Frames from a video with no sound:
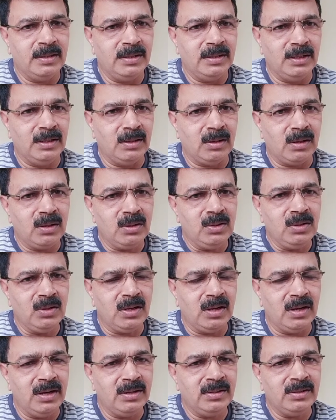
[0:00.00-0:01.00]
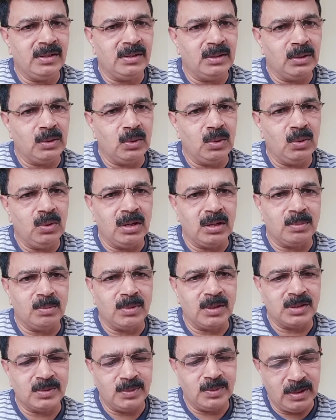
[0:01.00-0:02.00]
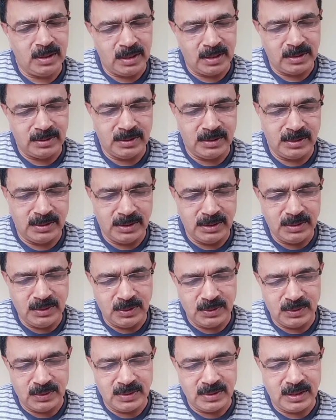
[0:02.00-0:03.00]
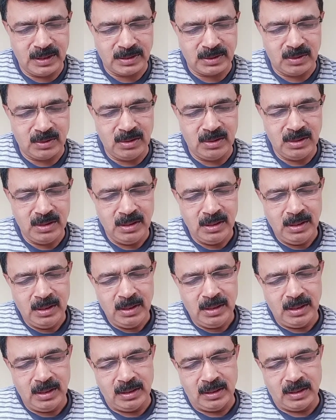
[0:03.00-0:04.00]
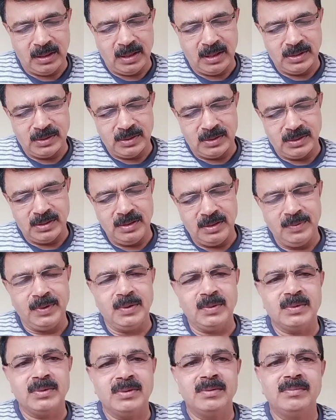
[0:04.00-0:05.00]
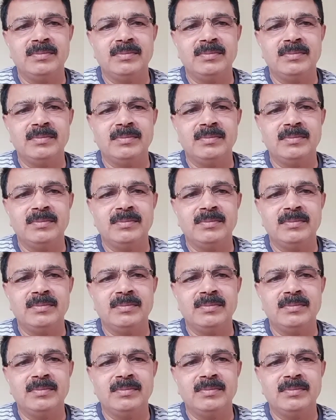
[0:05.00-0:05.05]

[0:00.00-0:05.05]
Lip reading: In order to create the cold atmosphere, nitrogen is used. That's called in cryosurgery use.